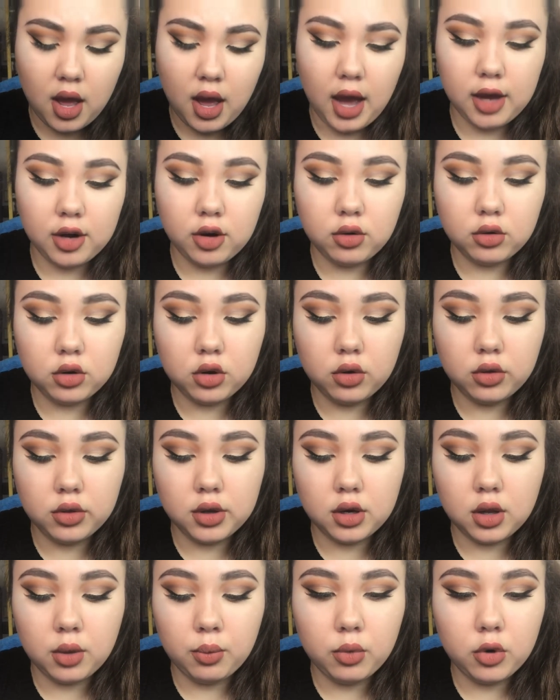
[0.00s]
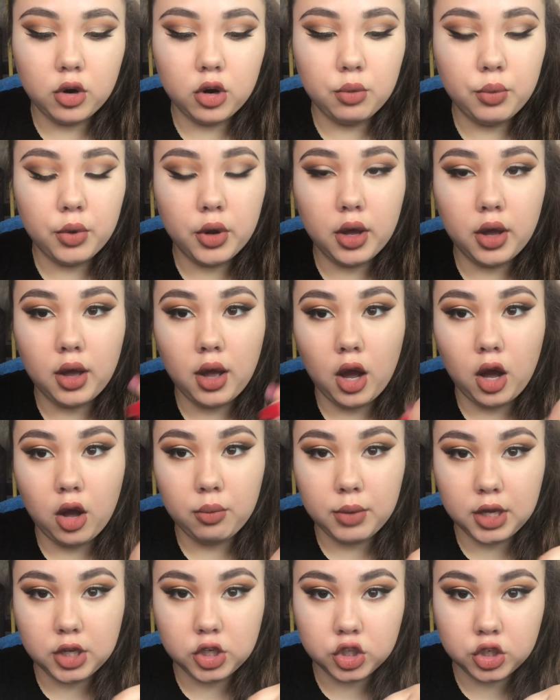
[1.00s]
I don't know the number, but I'll
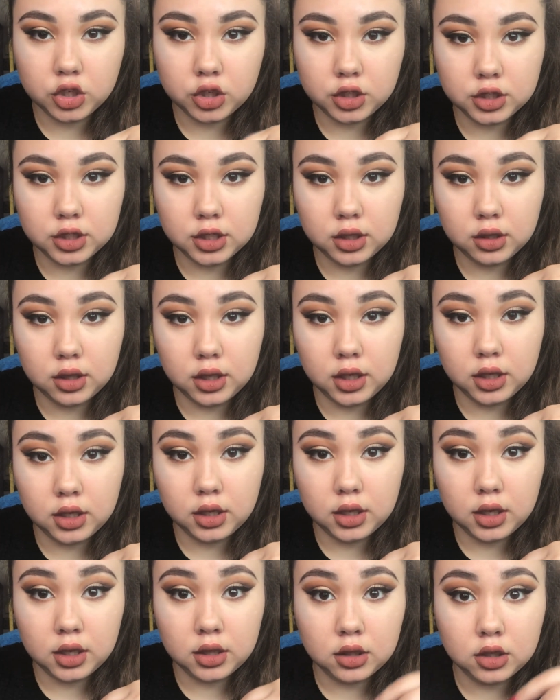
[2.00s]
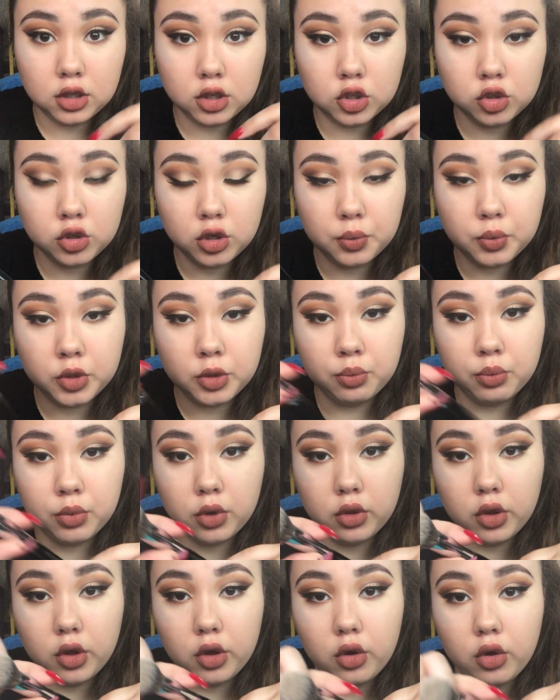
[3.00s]
make sure to link in the description
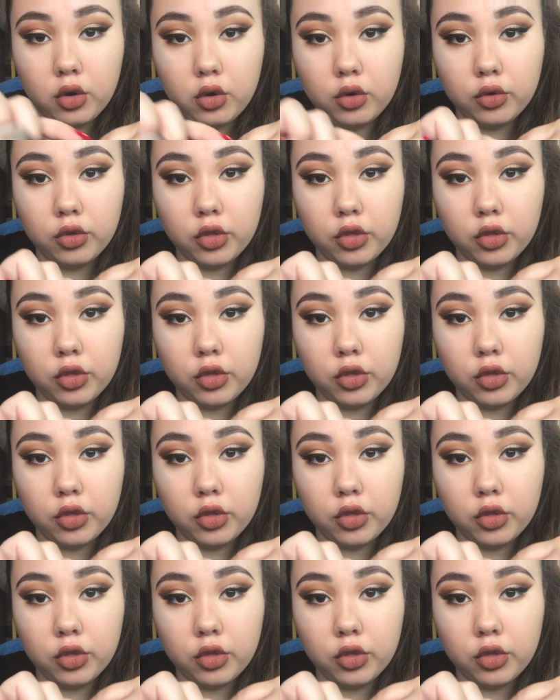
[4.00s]
below